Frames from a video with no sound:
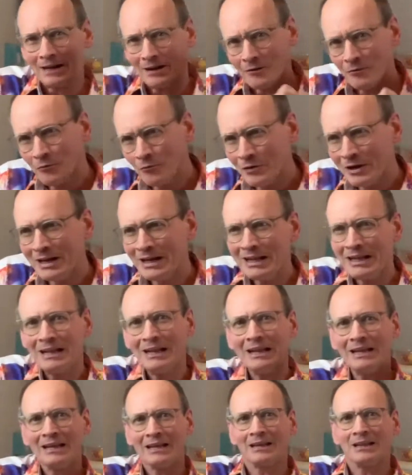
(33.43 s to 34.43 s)

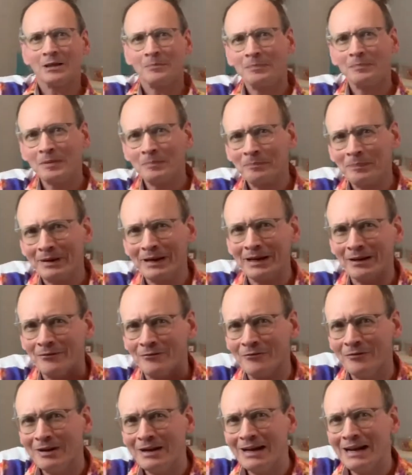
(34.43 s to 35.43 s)
Reeling the people in.
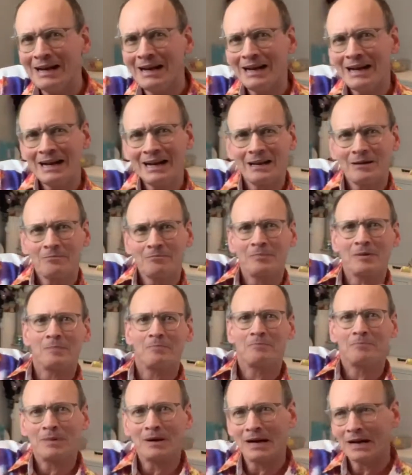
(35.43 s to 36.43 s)
Reeling
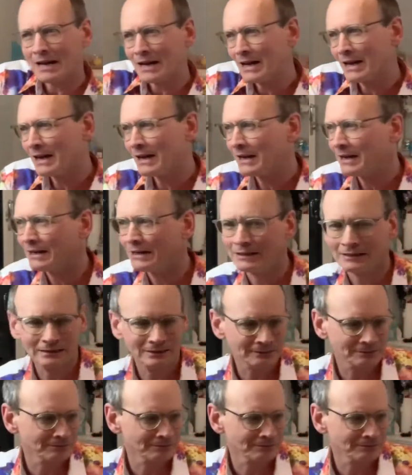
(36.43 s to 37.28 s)
people in.